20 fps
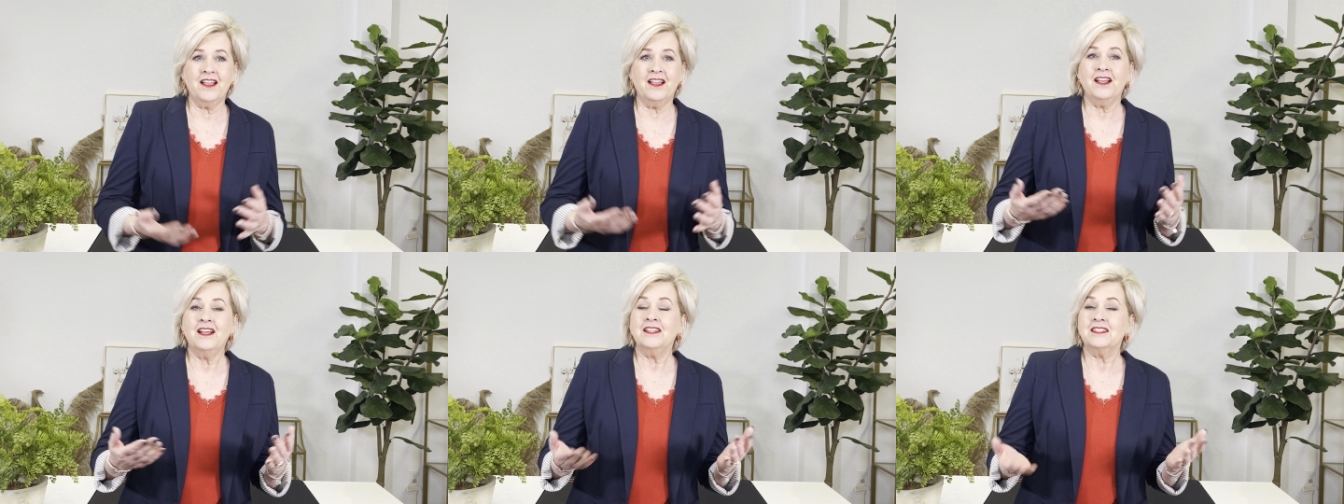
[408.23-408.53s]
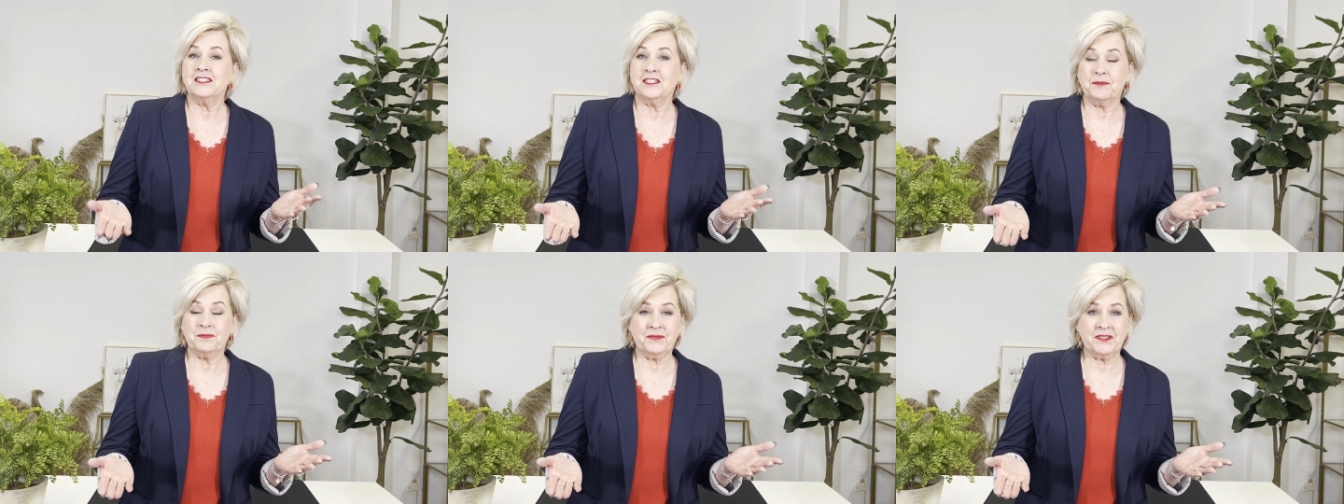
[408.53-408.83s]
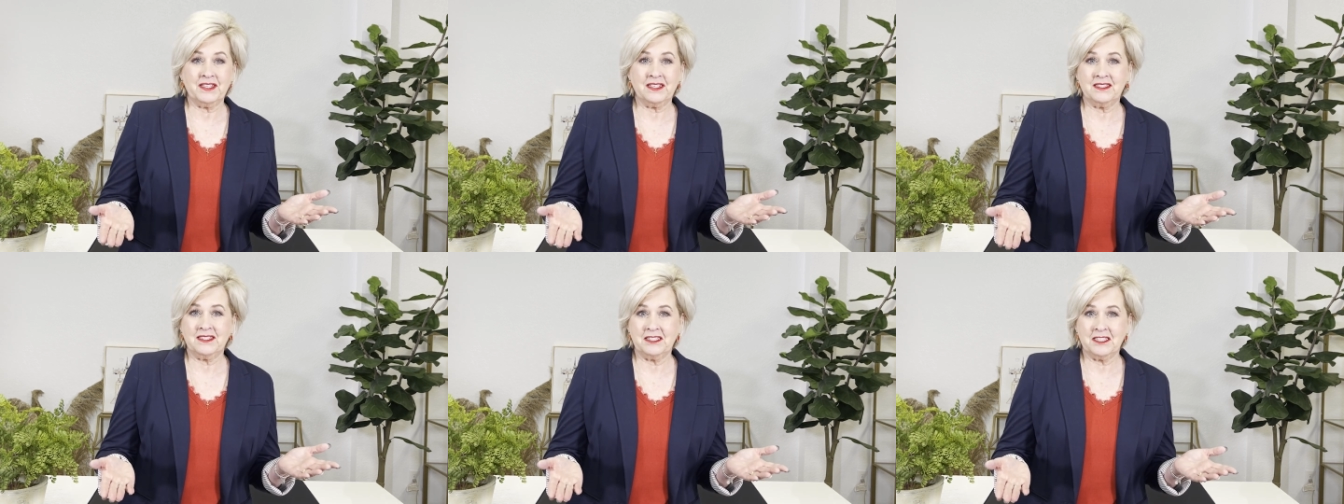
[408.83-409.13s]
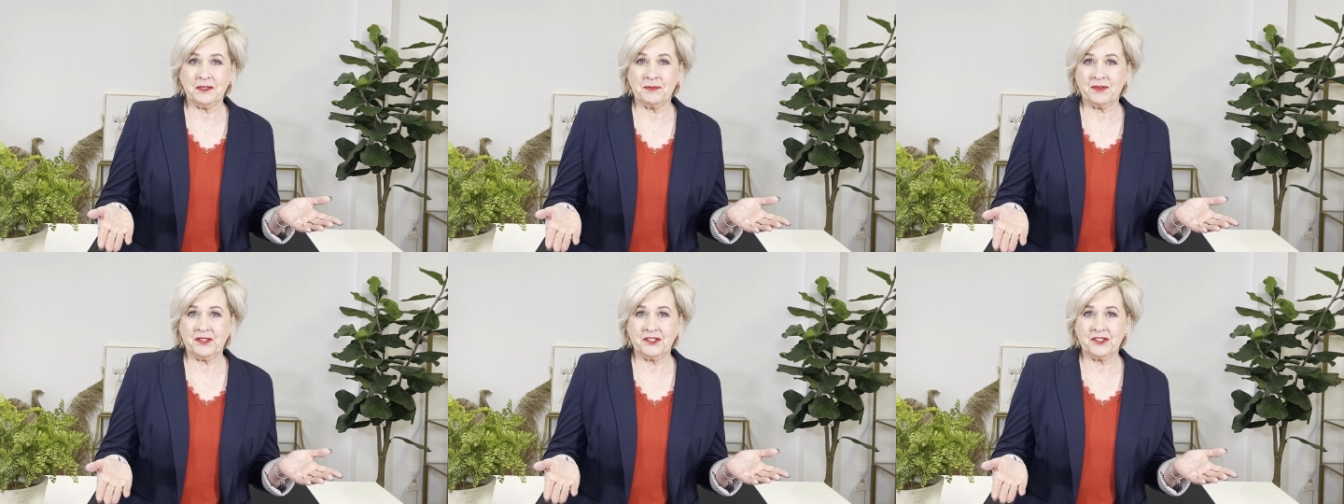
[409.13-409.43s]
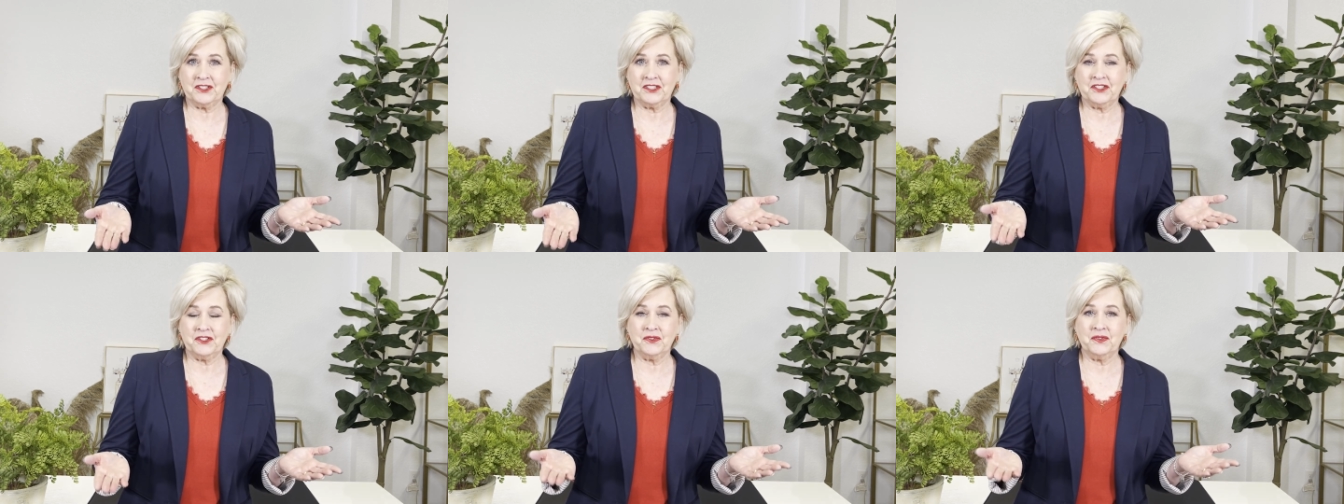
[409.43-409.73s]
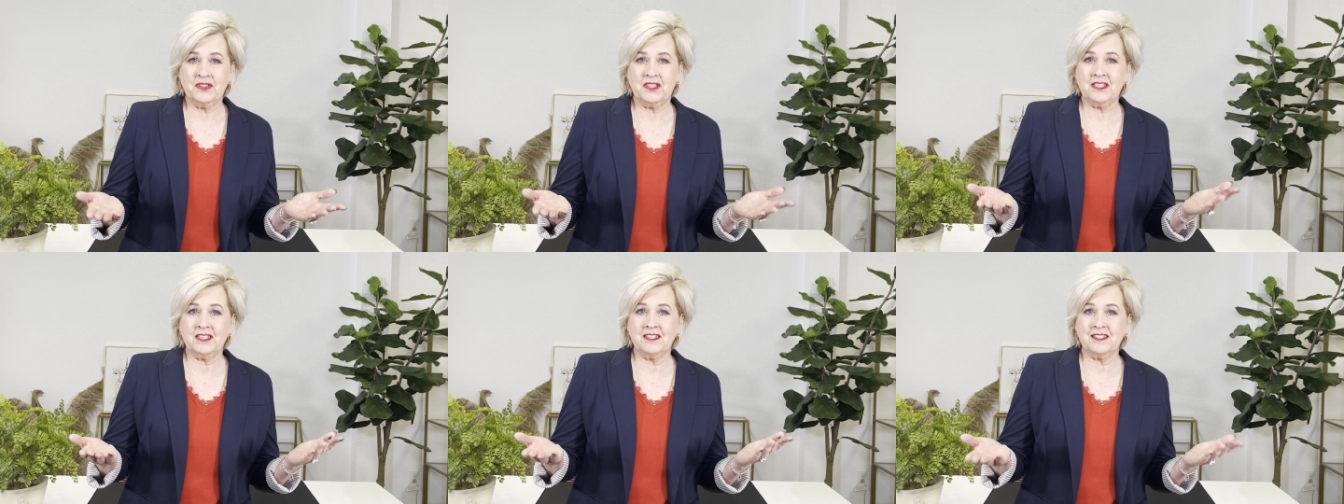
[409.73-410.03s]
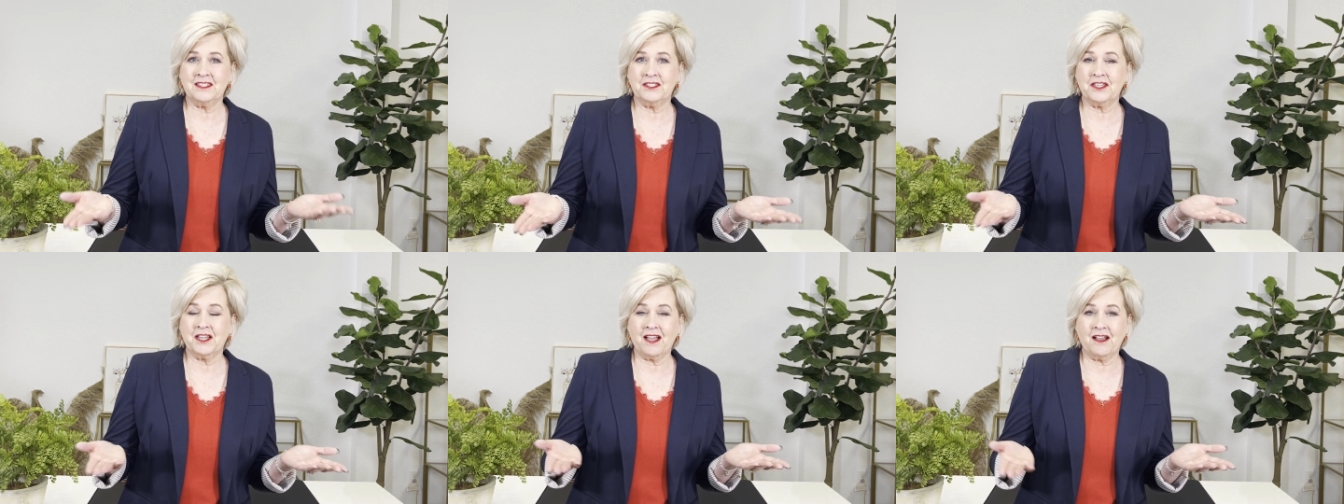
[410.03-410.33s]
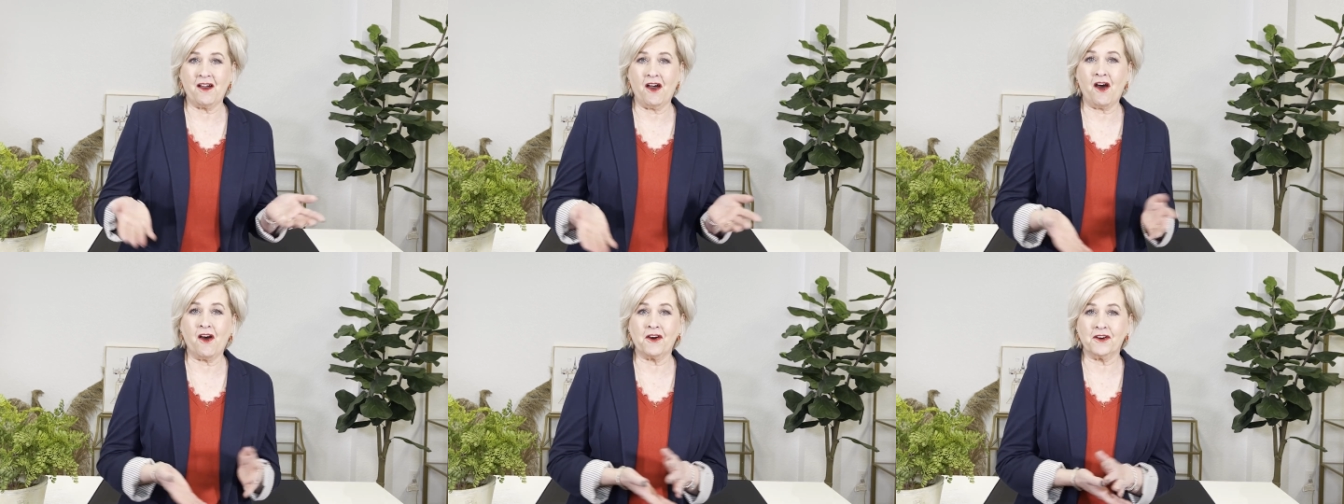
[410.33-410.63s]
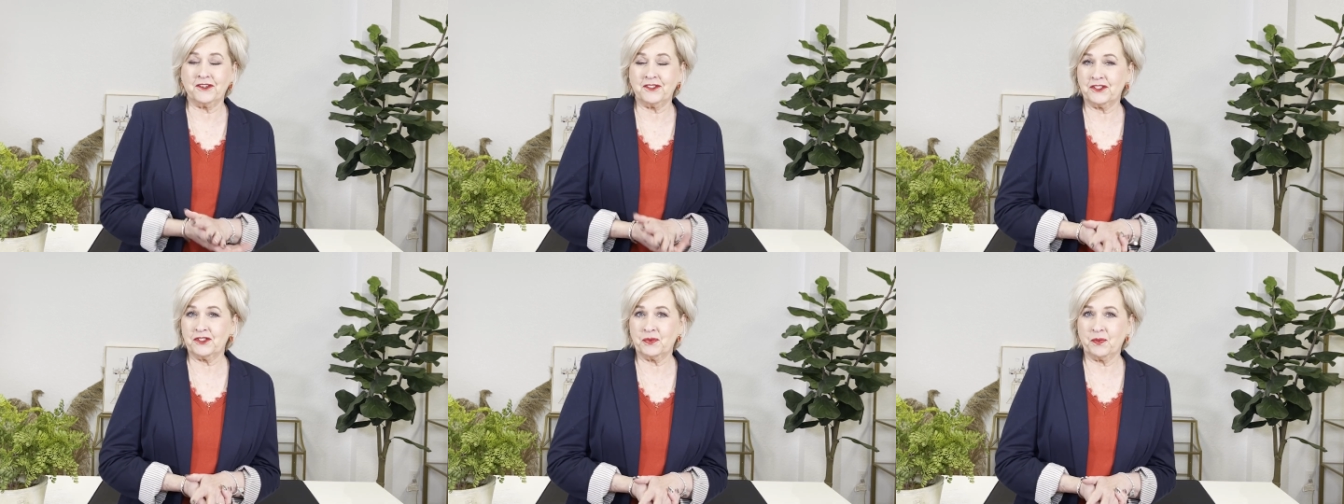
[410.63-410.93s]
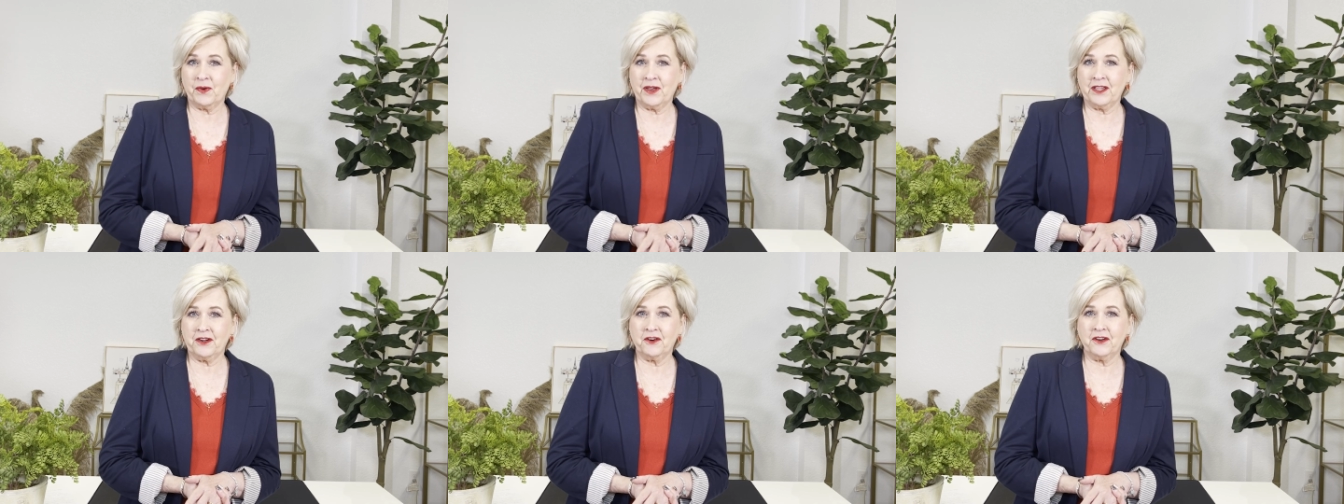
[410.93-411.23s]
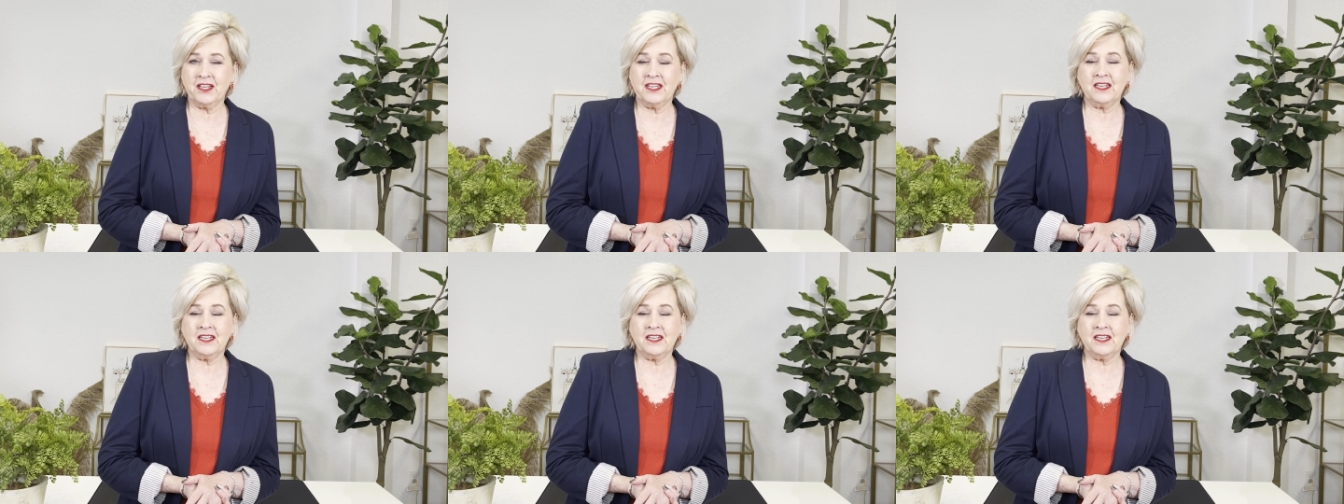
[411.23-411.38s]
something similar to this heart sweater. It